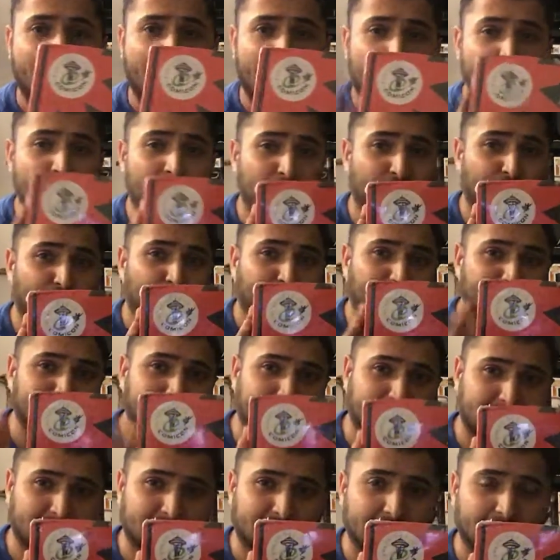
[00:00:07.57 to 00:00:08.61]
Emerald
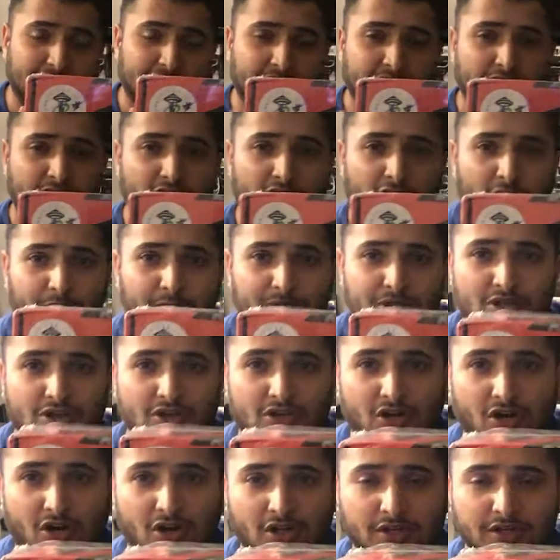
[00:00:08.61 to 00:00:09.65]
City Comic
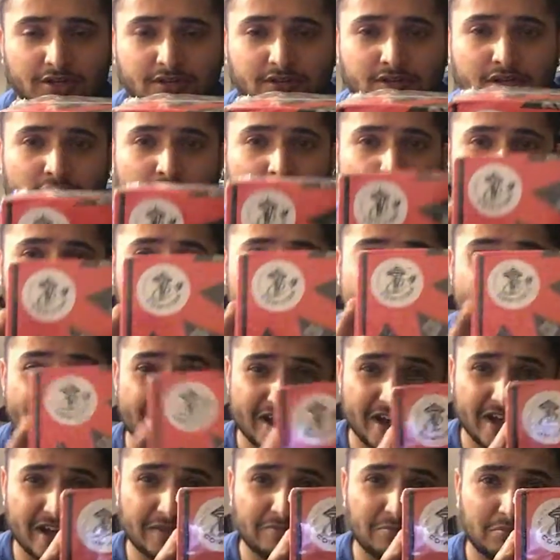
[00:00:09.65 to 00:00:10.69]
Con
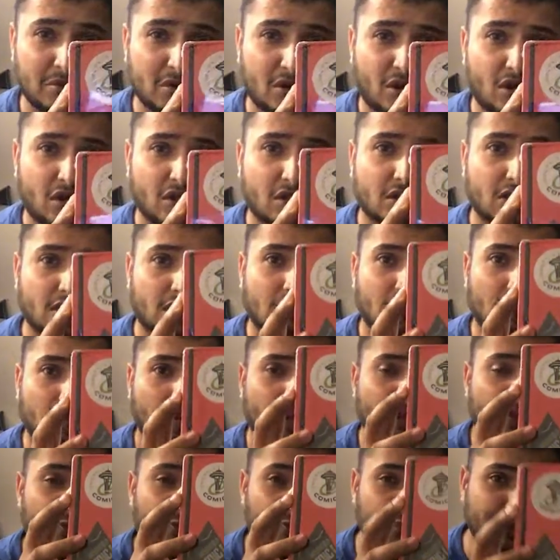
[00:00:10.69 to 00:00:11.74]
Nerd Block
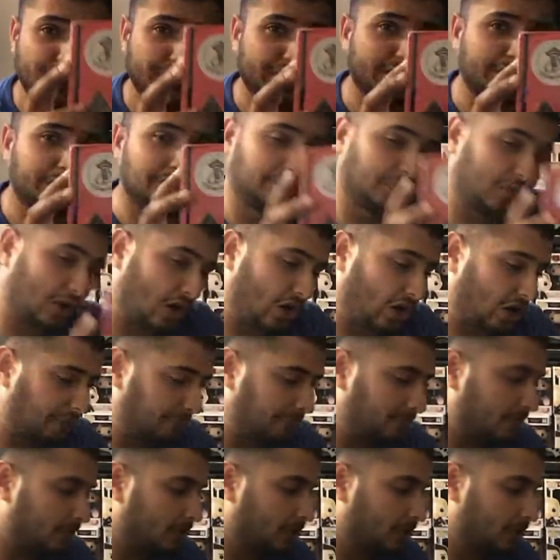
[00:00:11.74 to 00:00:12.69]
ReedPop.